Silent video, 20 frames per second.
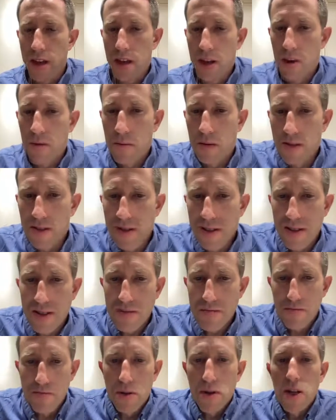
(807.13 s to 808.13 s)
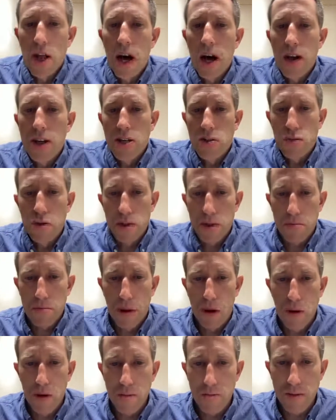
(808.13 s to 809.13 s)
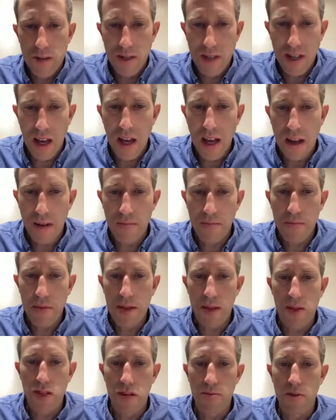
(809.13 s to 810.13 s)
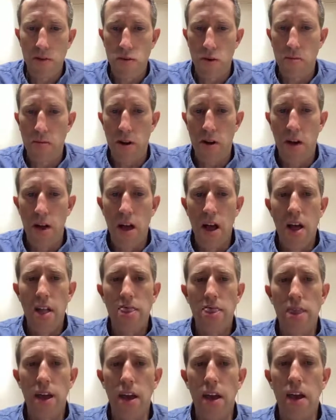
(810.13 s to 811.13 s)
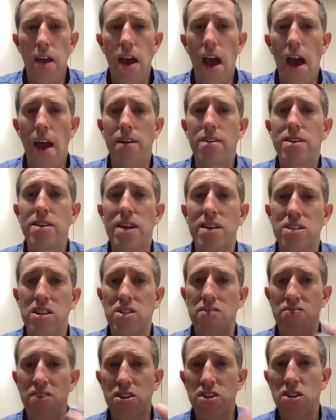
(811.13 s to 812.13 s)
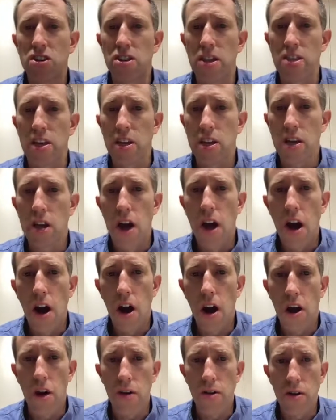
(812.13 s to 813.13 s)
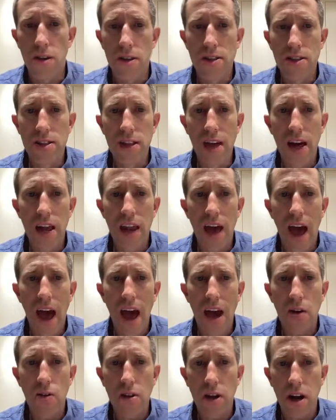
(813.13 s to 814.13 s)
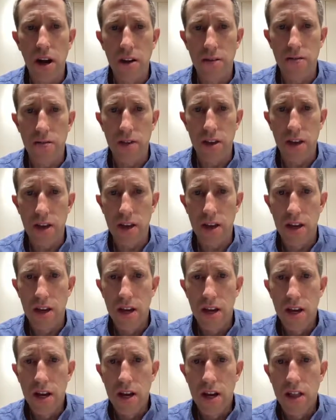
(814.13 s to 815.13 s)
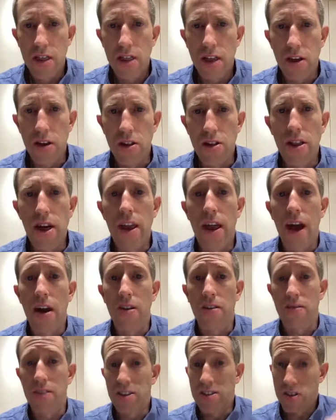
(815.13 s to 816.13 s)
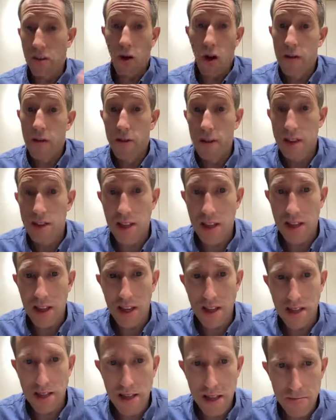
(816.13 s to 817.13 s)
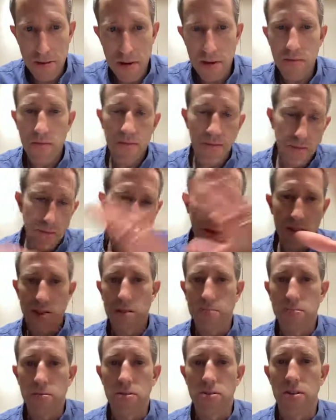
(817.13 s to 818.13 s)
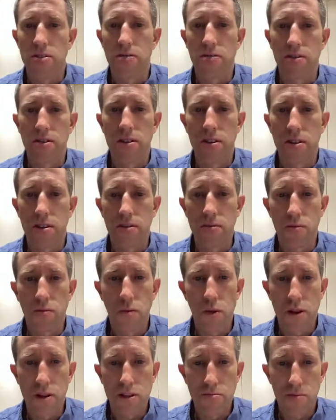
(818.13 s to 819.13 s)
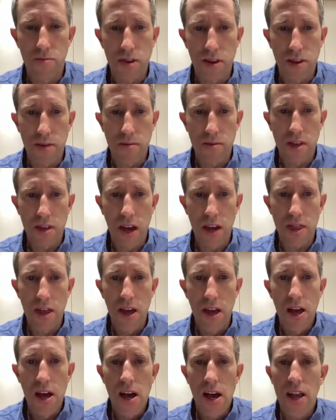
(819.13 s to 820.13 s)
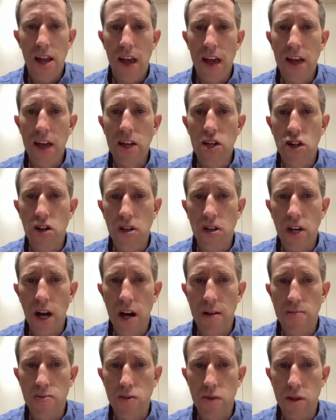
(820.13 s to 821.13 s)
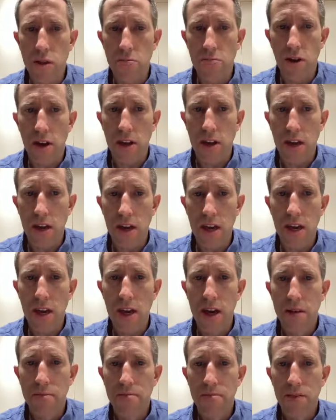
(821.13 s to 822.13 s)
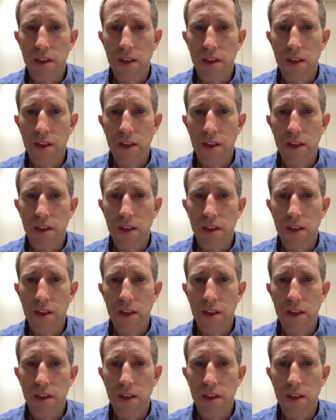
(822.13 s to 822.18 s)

It almost belies what the poem is saying about the chimney sweeper. He has this vision that they are led out of these coffins that they sleep in, these symbols of what is bringing them death. An angel comes with a bright key,